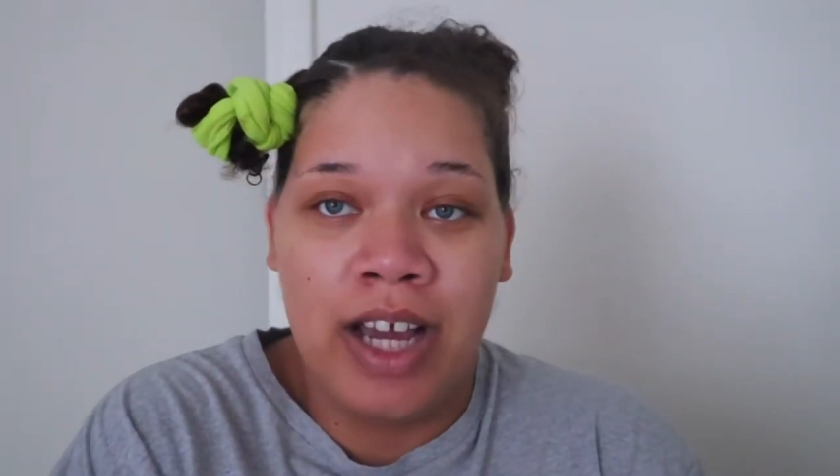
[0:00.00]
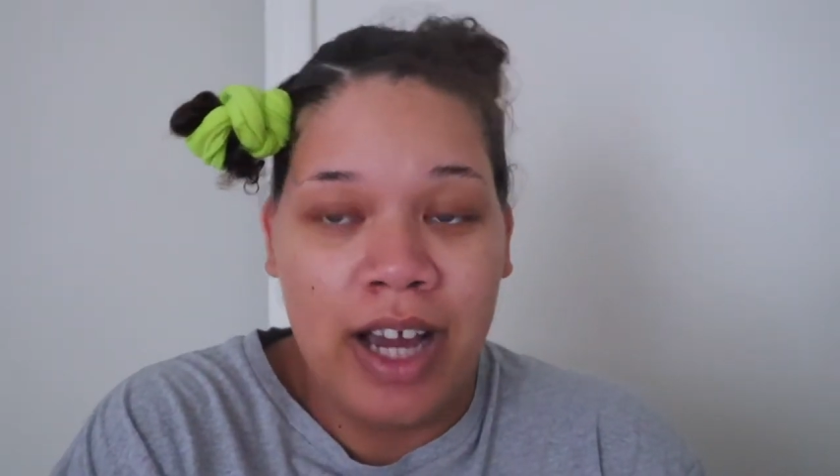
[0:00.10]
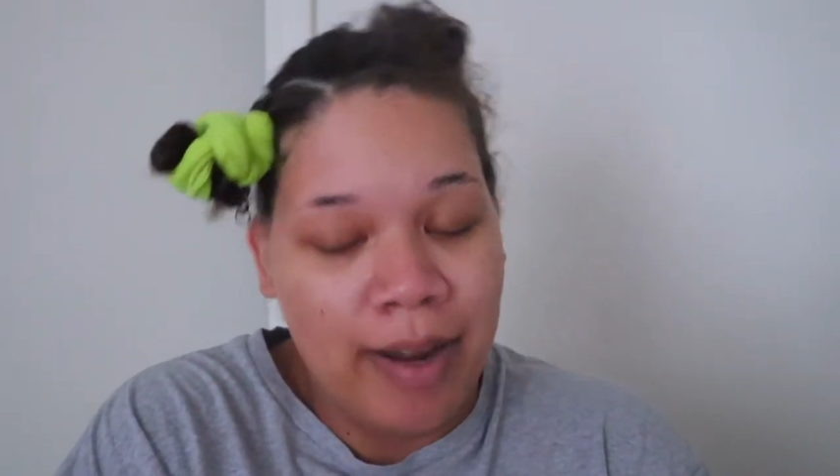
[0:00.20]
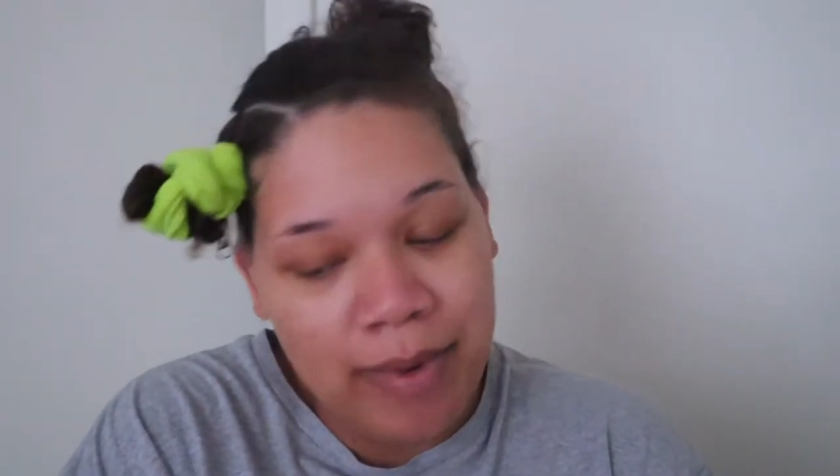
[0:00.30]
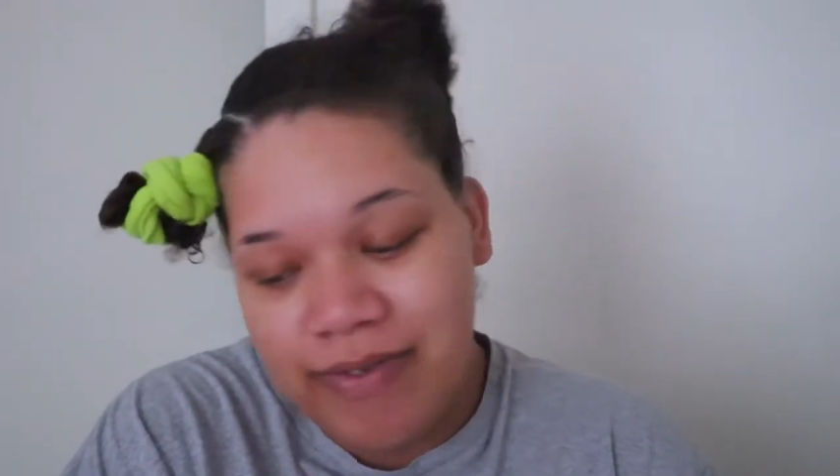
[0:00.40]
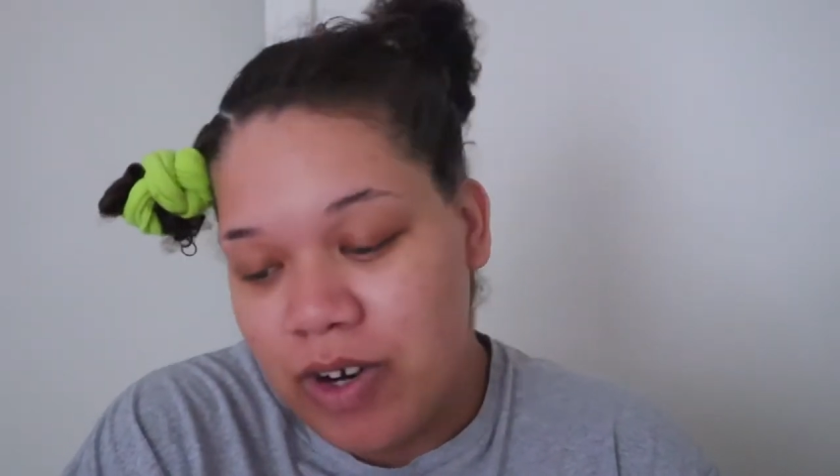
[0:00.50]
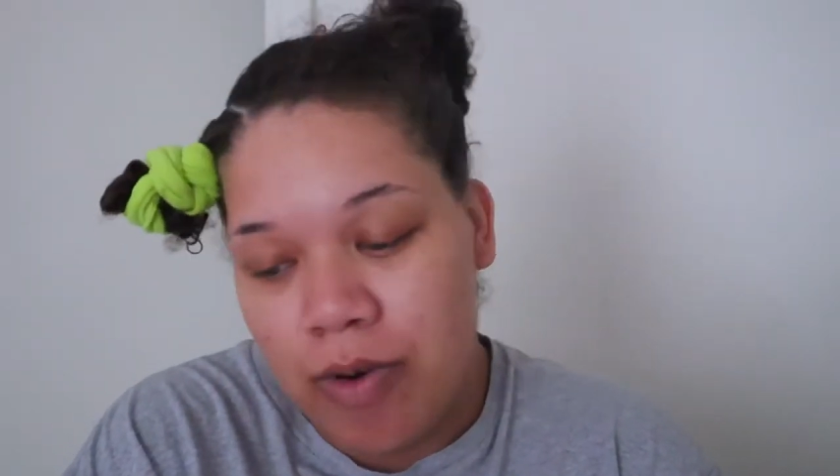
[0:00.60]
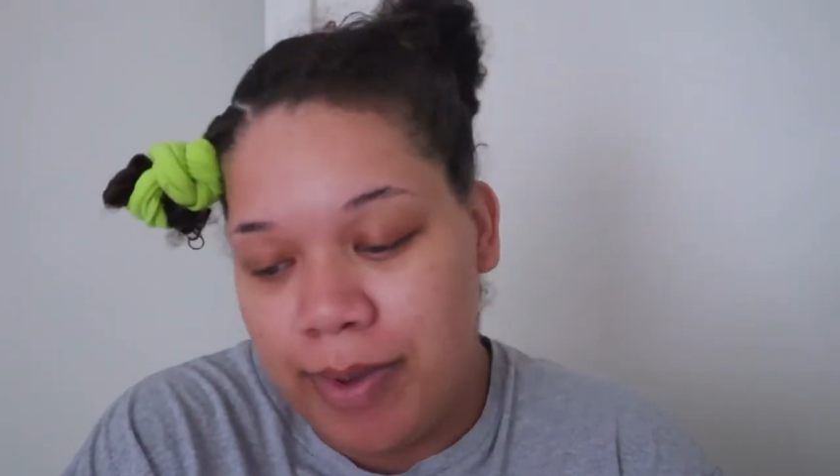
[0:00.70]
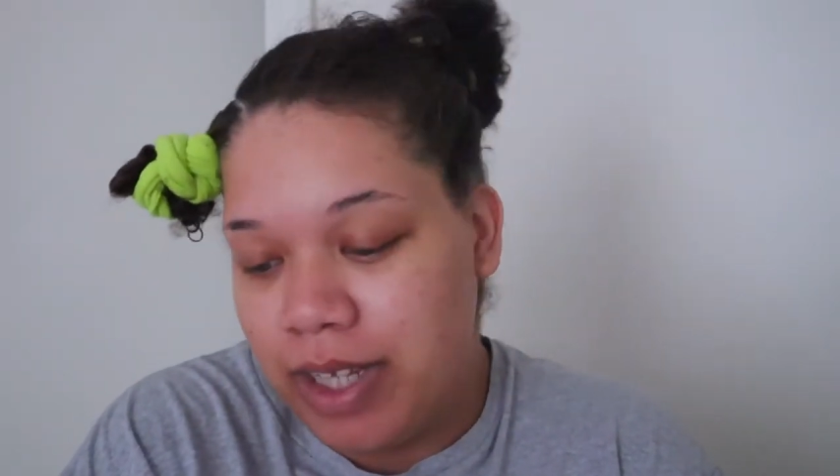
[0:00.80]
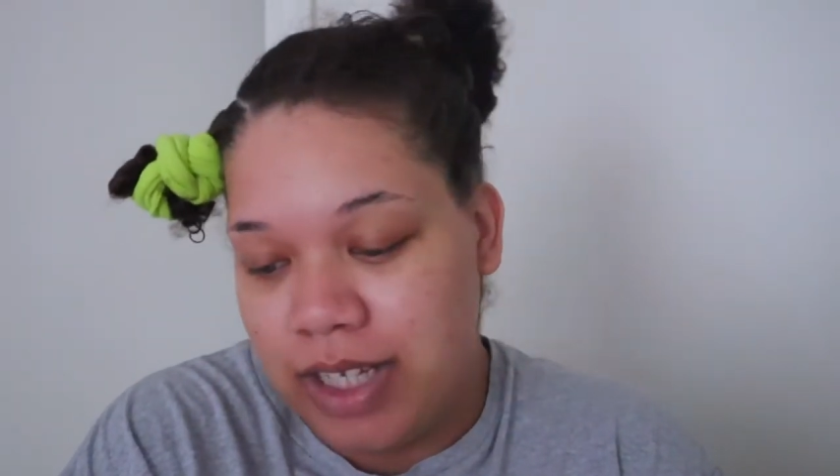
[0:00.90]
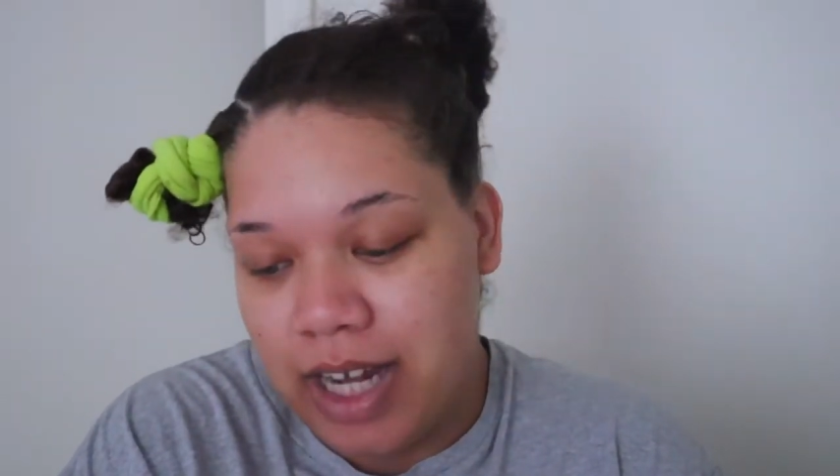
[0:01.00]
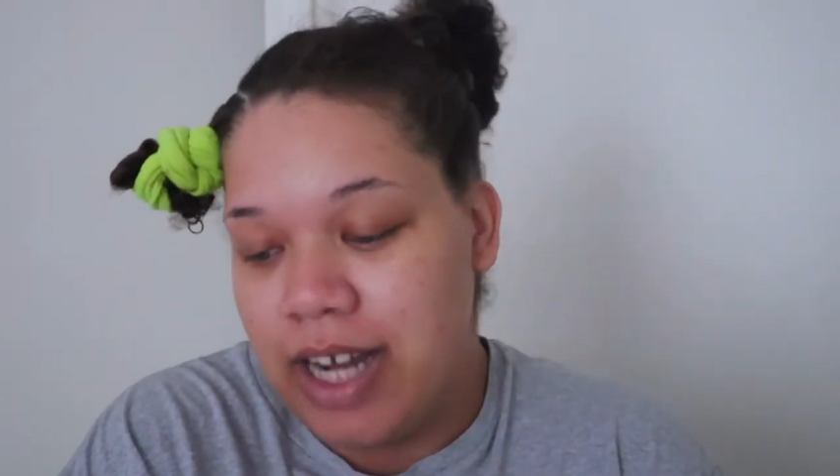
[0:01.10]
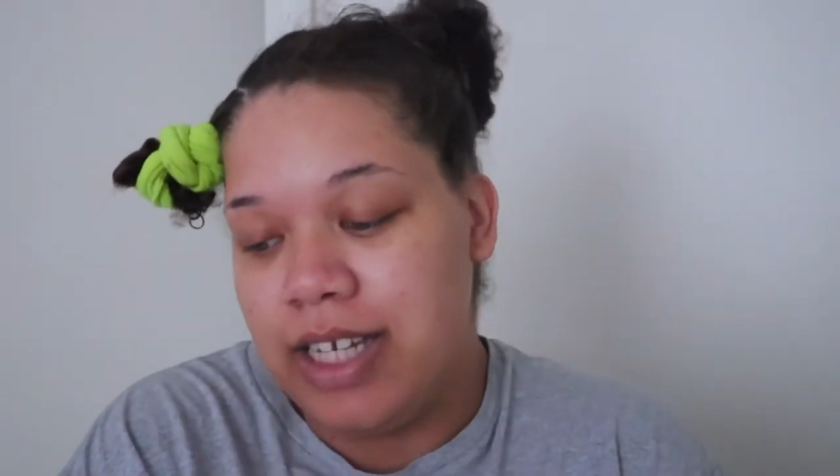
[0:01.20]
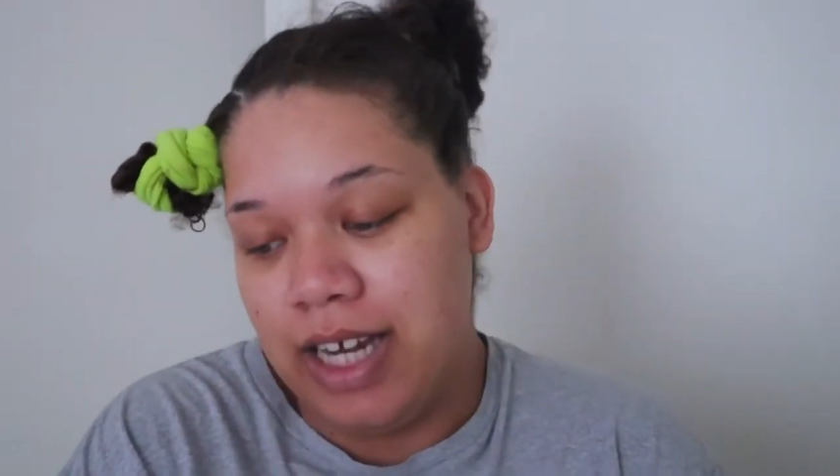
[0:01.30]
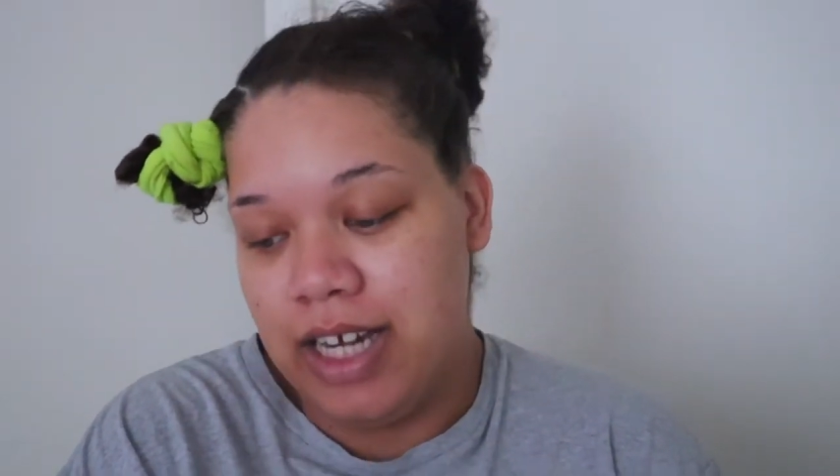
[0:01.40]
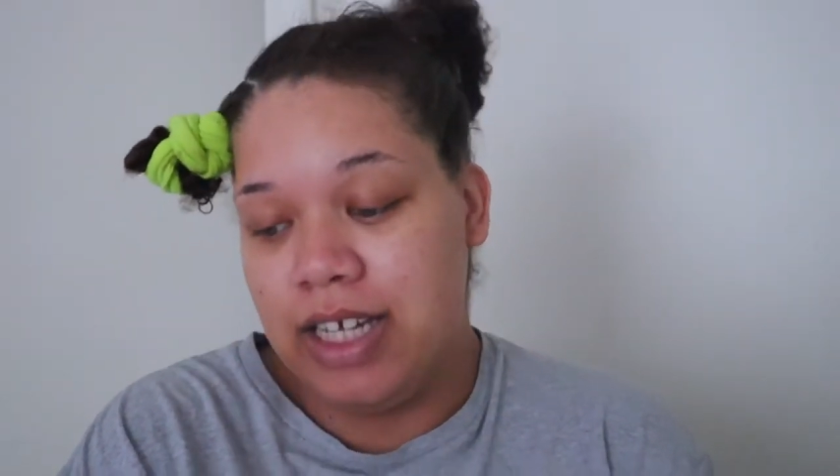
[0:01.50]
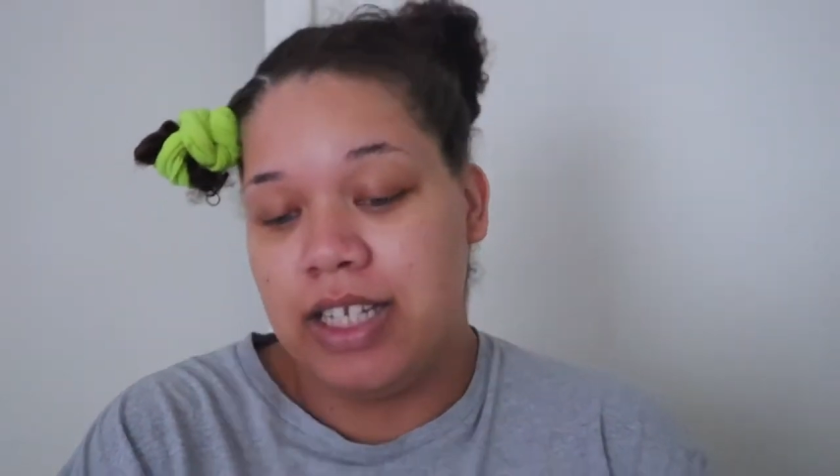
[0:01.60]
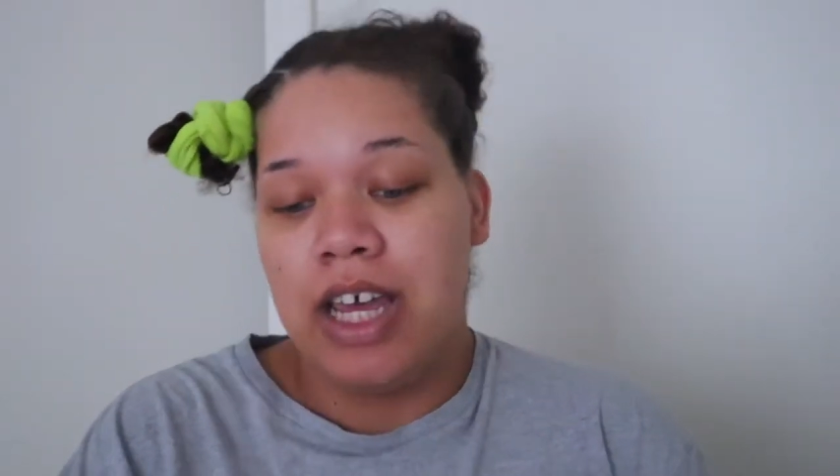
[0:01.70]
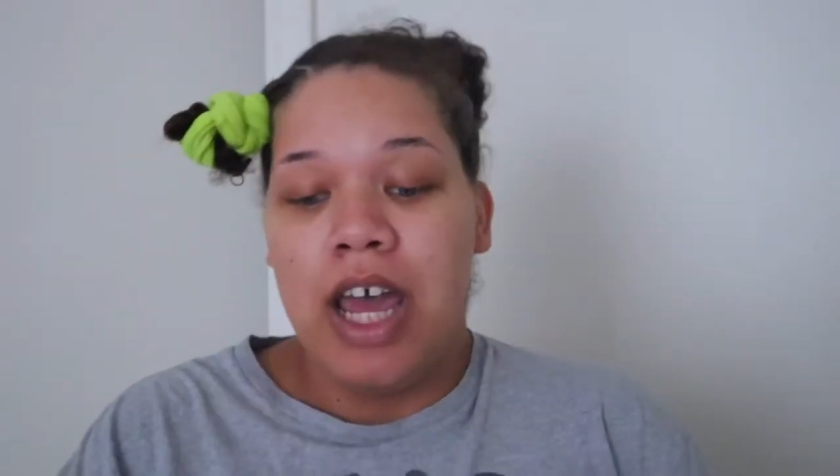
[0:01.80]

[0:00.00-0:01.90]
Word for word: I'm even hoping this dye takes.